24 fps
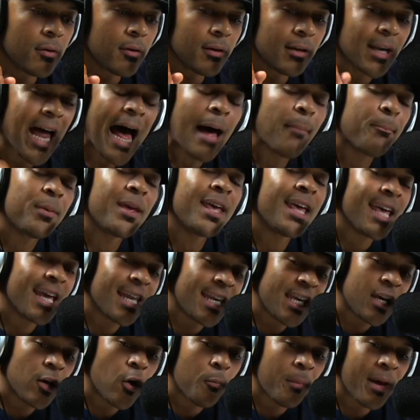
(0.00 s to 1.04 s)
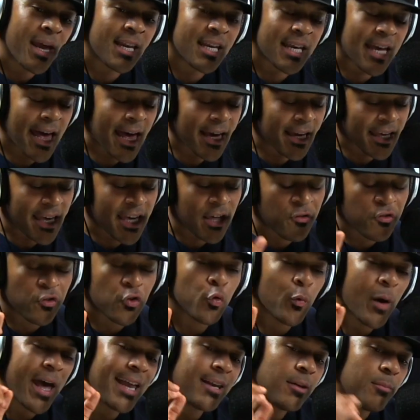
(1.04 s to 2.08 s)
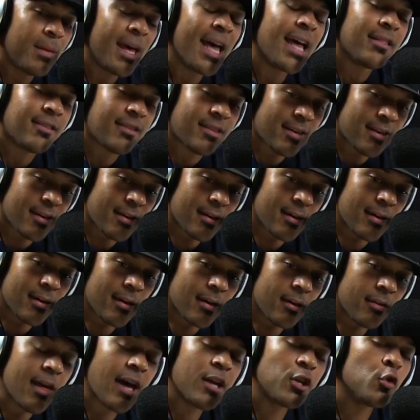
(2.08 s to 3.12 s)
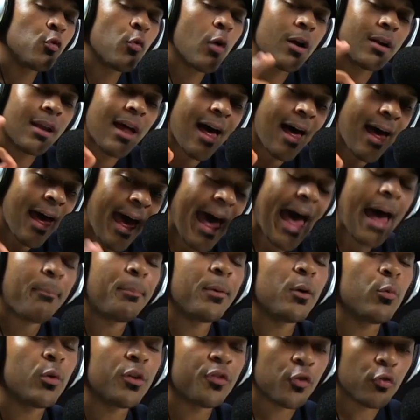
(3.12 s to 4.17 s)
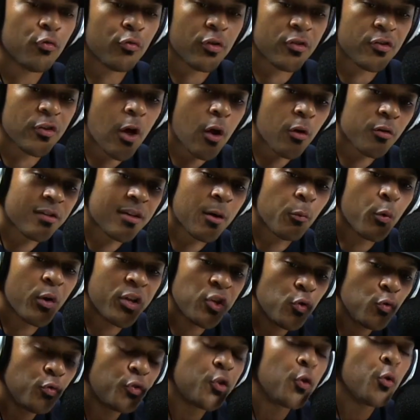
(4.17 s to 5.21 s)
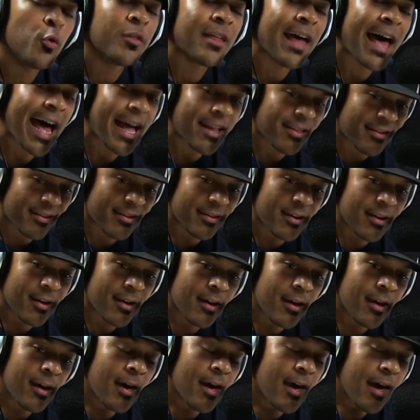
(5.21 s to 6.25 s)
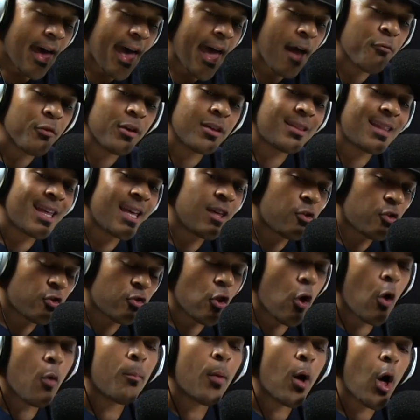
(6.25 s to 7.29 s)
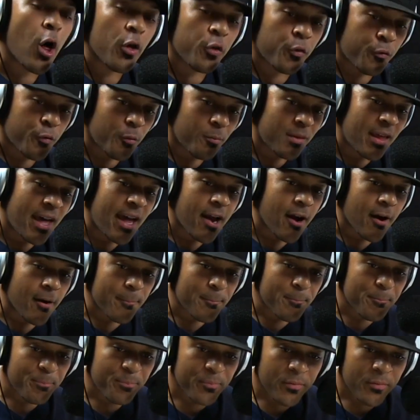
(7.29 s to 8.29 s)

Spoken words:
not being an egomaniac is to admit that you are not happy with your results. And when you do that, everything snowballs from there.